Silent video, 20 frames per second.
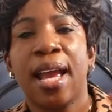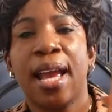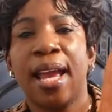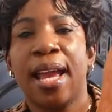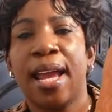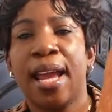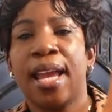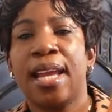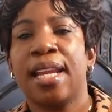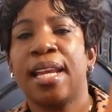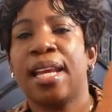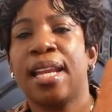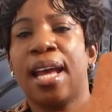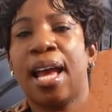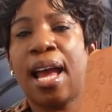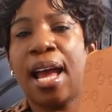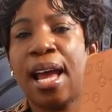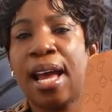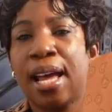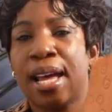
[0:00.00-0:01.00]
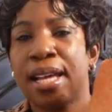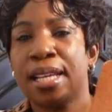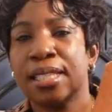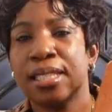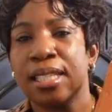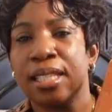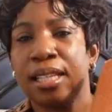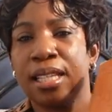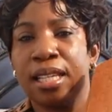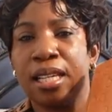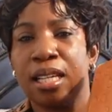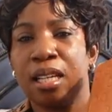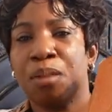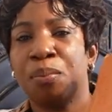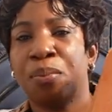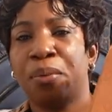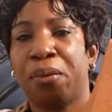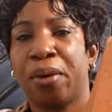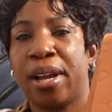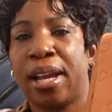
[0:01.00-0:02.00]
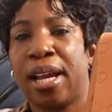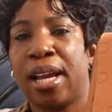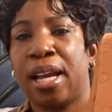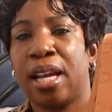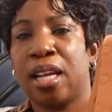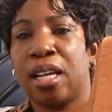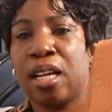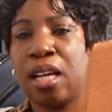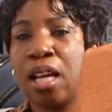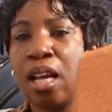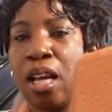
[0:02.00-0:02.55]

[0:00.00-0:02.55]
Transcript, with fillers: and it has the brand